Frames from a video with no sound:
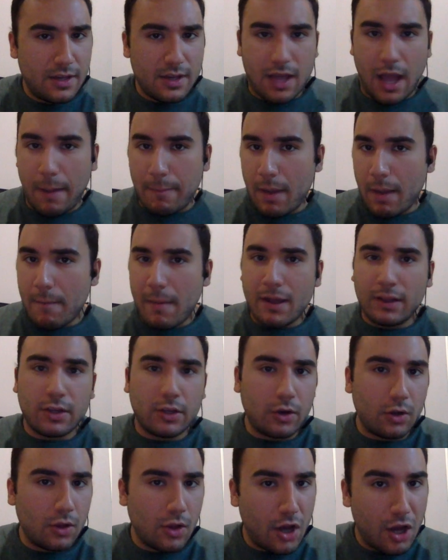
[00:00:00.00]
I'm at my
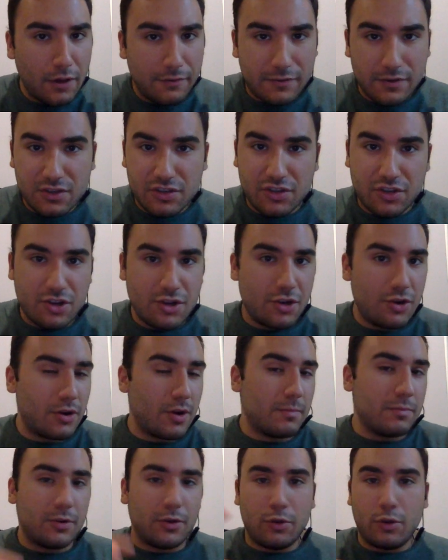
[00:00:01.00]
little office here.
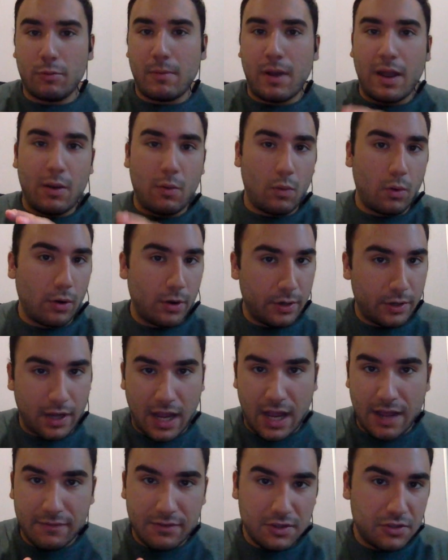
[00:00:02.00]
I'm doing my work,
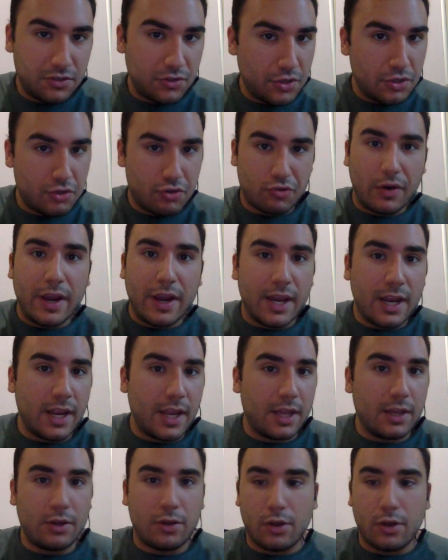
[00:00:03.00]
obviously
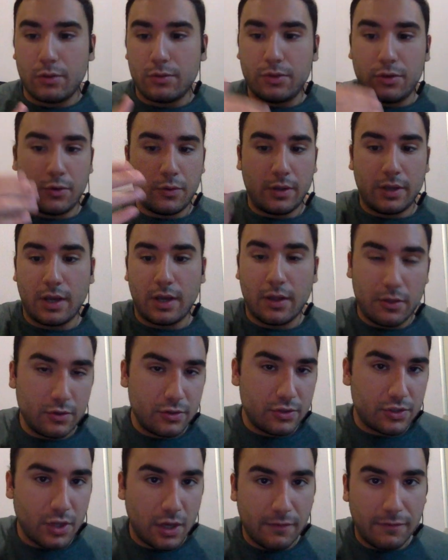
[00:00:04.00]
trading, you know, doing other
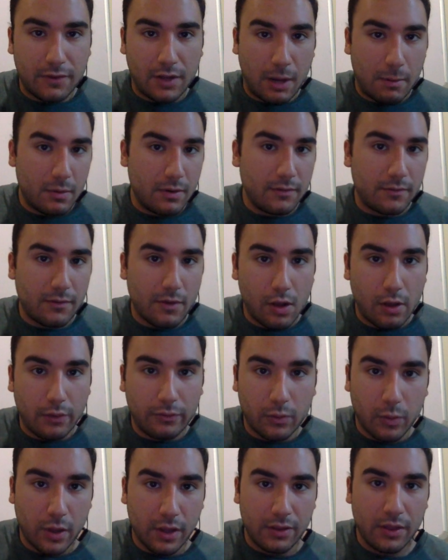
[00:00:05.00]
stuff that I'm
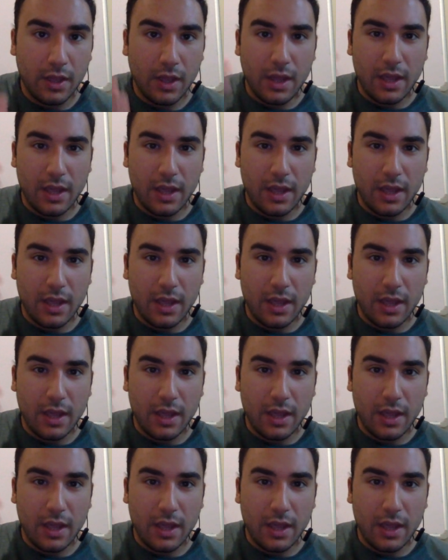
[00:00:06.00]
involved with.